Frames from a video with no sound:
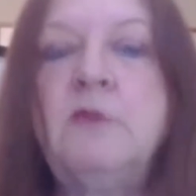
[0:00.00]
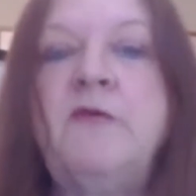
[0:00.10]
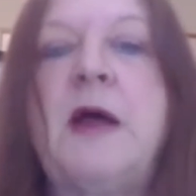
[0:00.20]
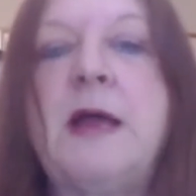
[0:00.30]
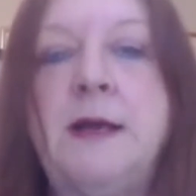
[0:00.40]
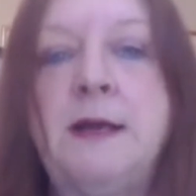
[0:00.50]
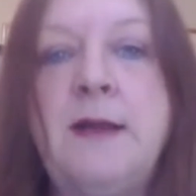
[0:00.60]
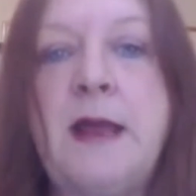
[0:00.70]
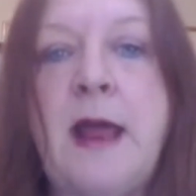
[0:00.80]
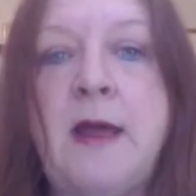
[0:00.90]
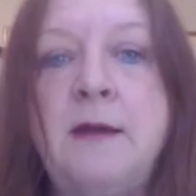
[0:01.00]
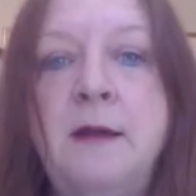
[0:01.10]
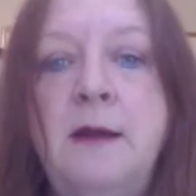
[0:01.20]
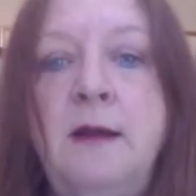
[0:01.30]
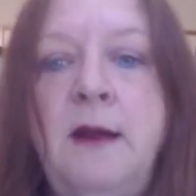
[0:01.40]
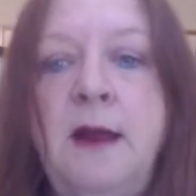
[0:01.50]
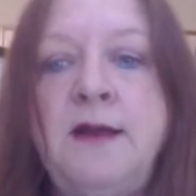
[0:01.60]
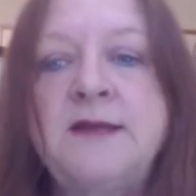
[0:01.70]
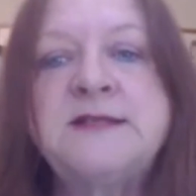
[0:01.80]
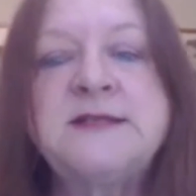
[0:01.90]
glorifying in that
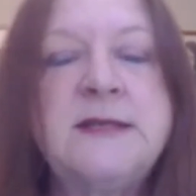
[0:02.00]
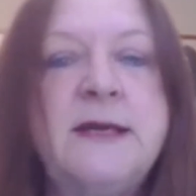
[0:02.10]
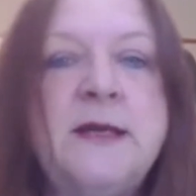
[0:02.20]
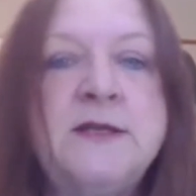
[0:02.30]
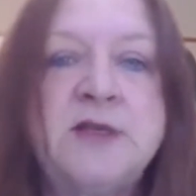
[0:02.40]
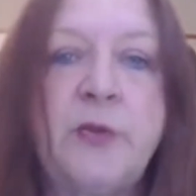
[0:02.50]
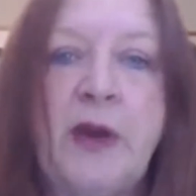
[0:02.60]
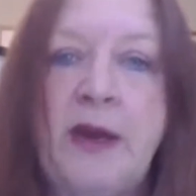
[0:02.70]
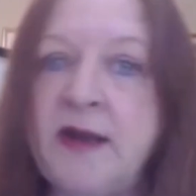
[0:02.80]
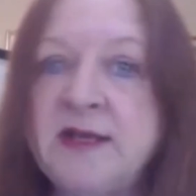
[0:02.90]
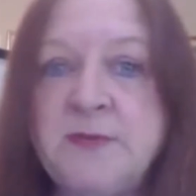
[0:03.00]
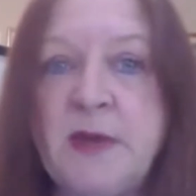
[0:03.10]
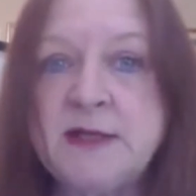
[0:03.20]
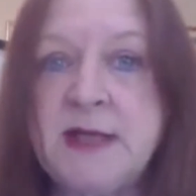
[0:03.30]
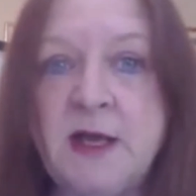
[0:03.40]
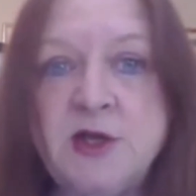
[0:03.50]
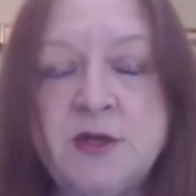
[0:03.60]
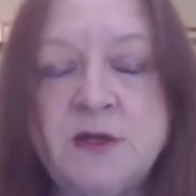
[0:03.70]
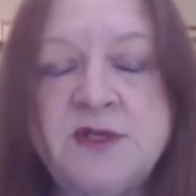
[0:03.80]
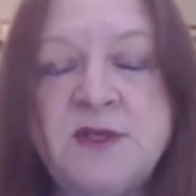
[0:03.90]
and exceeding so many
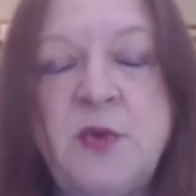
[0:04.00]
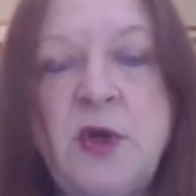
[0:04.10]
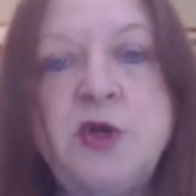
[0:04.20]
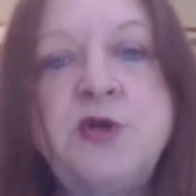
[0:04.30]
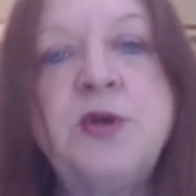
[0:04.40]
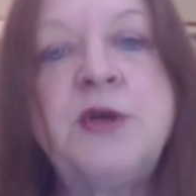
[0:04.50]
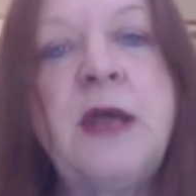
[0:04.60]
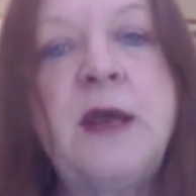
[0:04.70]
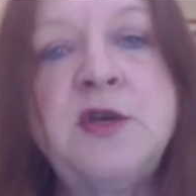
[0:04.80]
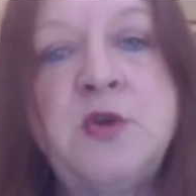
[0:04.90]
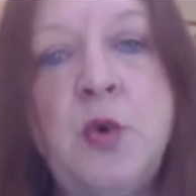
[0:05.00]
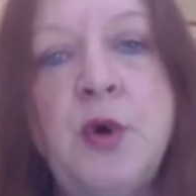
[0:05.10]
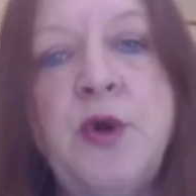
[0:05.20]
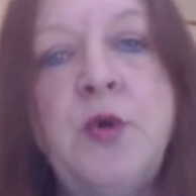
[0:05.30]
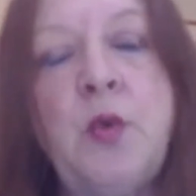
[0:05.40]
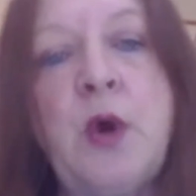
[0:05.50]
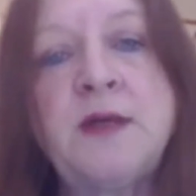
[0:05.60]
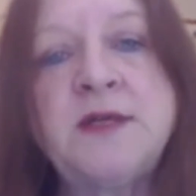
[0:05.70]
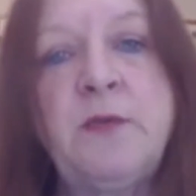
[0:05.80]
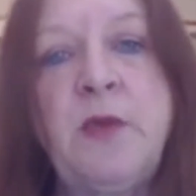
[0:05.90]
expectations, because you're getting to where
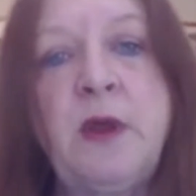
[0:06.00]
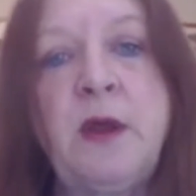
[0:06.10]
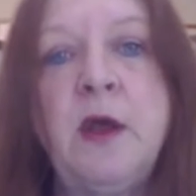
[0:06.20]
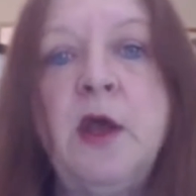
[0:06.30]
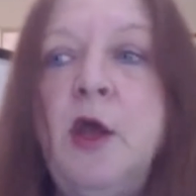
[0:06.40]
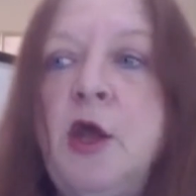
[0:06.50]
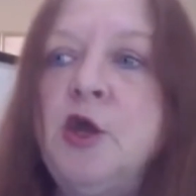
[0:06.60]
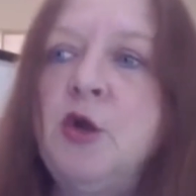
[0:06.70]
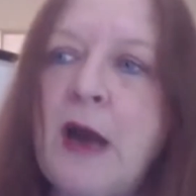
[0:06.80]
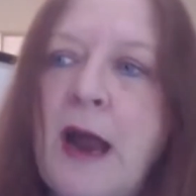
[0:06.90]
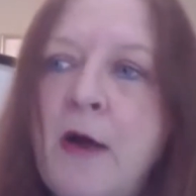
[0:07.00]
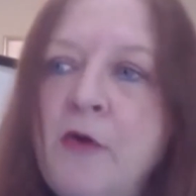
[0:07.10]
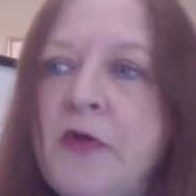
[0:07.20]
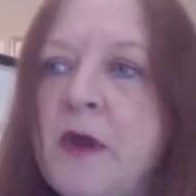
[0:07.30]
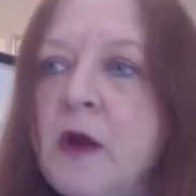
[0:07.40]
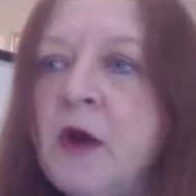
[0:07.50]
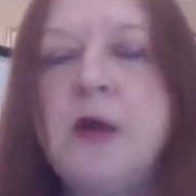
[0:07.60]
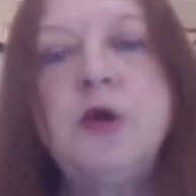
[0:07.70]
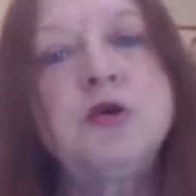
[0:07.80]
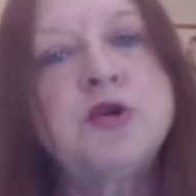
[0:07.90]
you want to be. You're out
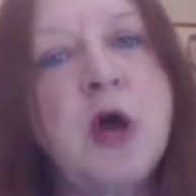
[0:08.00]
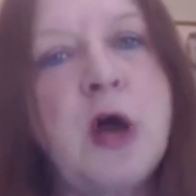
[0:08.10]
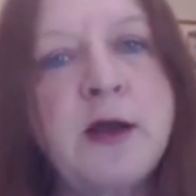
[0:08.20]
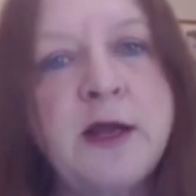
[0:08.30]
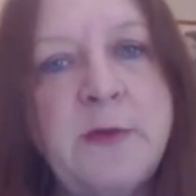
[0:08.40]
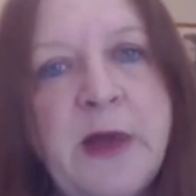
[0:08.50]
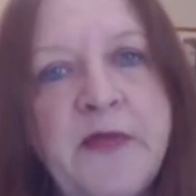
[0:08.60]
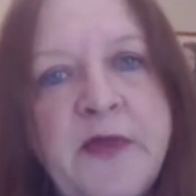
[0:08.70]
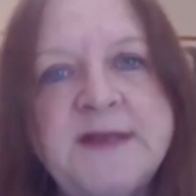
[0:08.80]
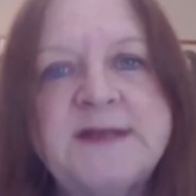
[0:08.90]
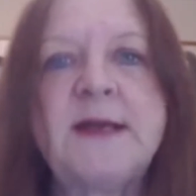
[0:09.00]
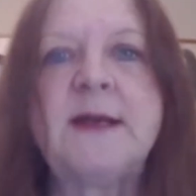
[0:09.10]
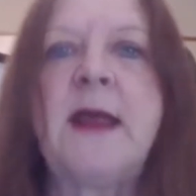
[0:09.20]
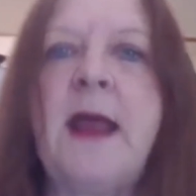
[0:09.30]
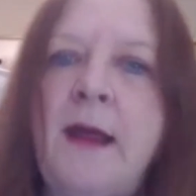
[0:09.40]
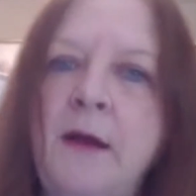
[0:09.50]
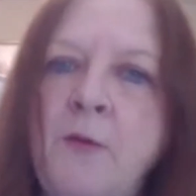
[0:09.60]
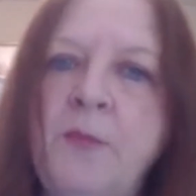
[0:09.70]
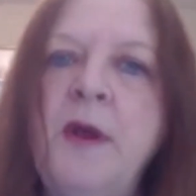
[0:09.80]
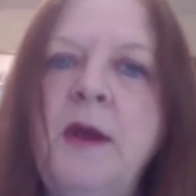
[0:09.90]
there and you're talking about things that can
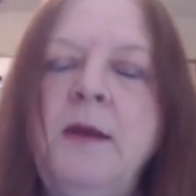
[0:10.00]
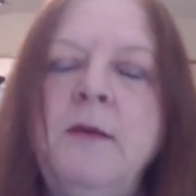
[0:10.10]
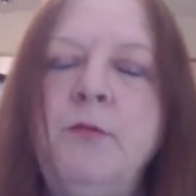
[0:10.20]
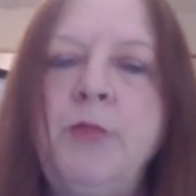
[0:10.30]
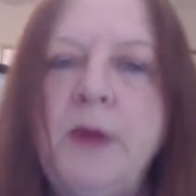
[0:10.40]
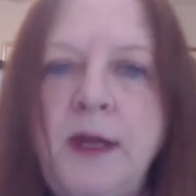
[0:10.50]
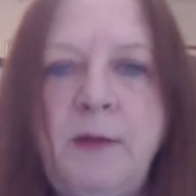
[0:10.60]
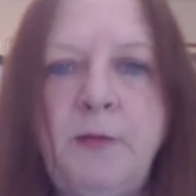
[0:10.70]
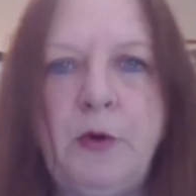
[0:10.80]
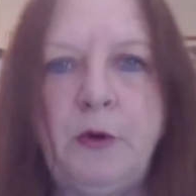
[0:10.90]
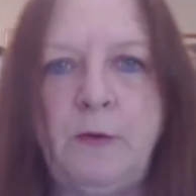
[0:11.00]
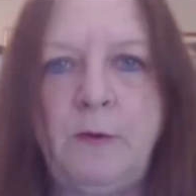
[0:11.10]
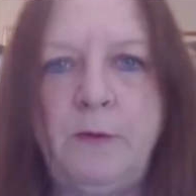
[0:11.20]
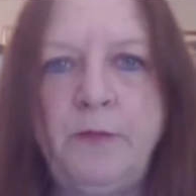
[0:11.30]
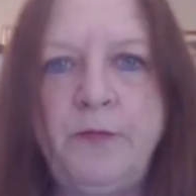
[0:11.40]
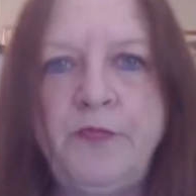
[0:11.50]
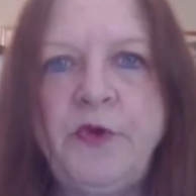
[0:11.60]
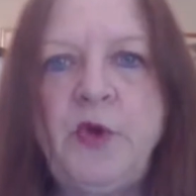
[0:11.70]
help people.